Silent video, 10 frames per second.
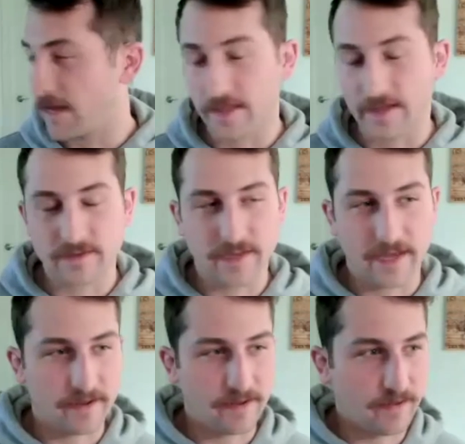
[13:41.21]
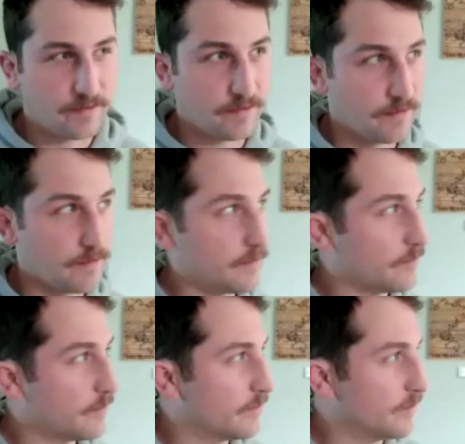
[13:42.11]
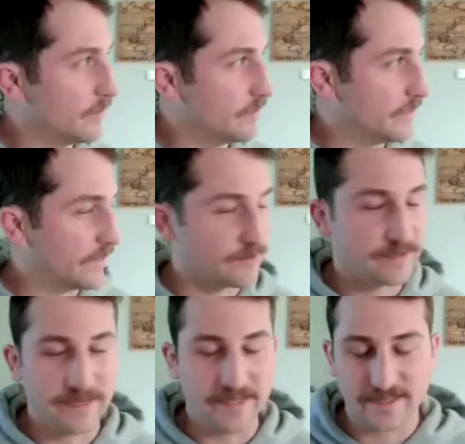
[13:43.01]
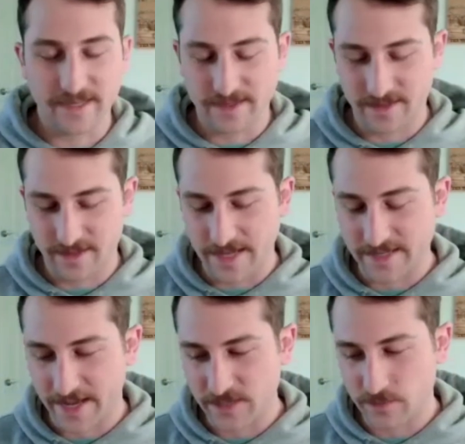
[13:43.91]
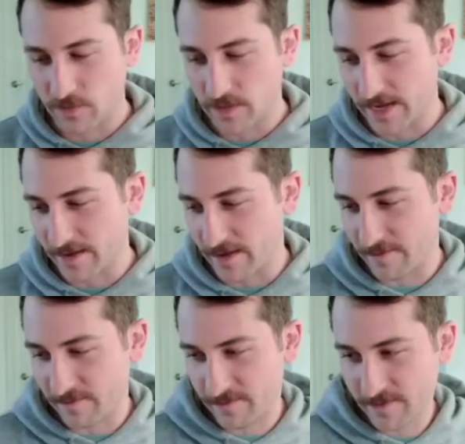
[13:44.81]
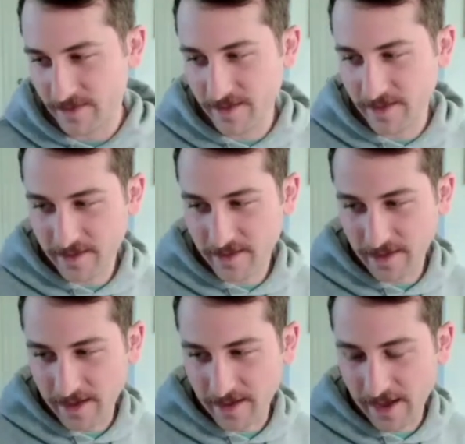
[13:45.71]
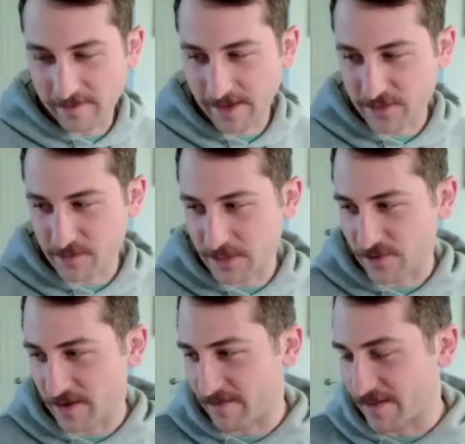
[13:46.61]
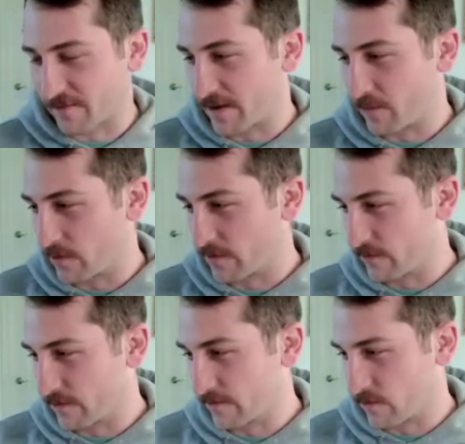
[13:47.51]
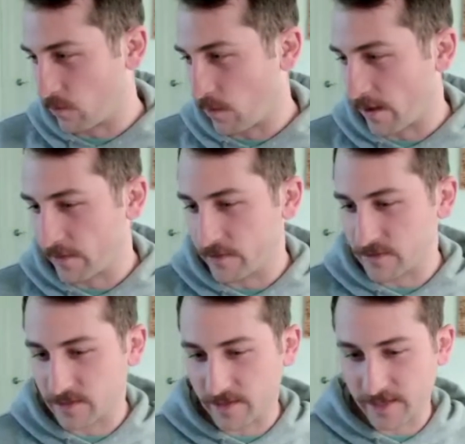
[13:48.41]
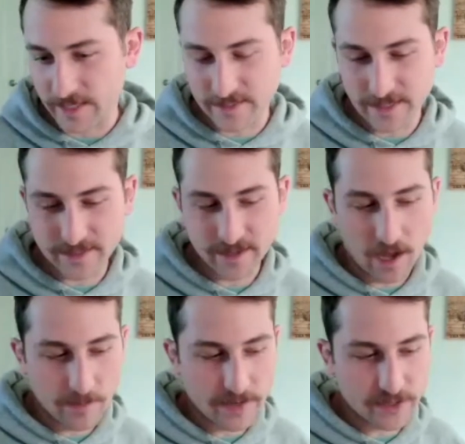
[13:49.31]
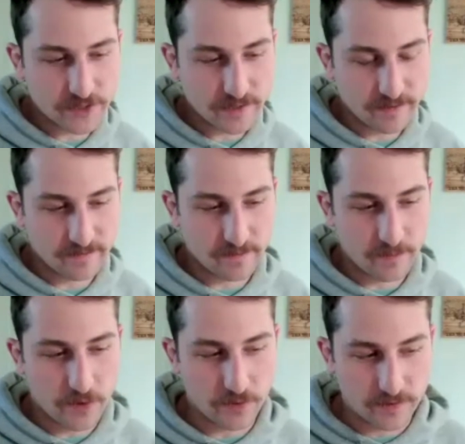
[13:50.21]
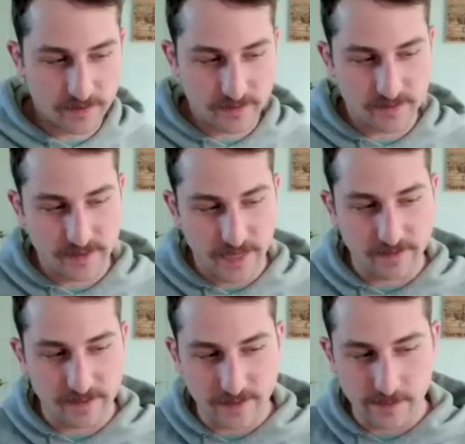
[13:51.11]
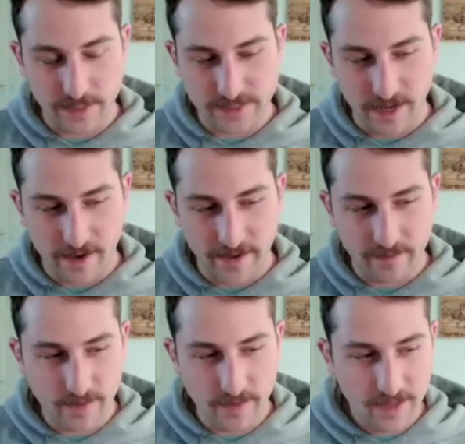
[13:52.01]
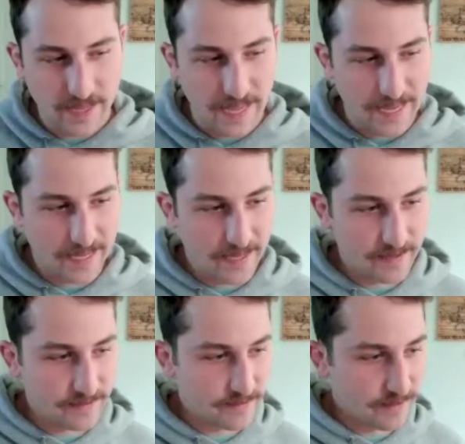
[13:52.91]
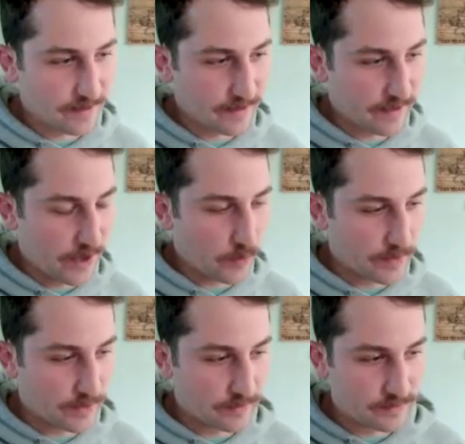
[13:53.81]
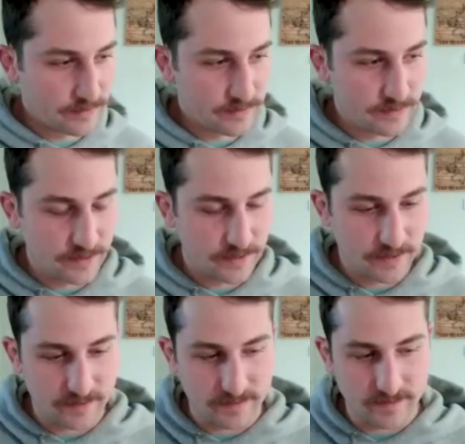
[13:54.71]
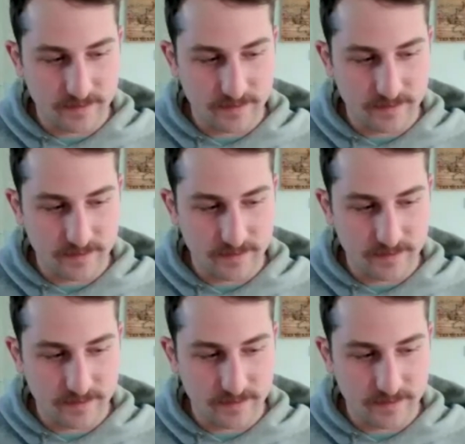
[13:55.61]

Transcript: That, that, yeah, there's, it's, it's an intangible thing. I, I've, I've actually been trying to find the right word for it for a while. There's a, it's, it's a combination of both saving somebody time and helping to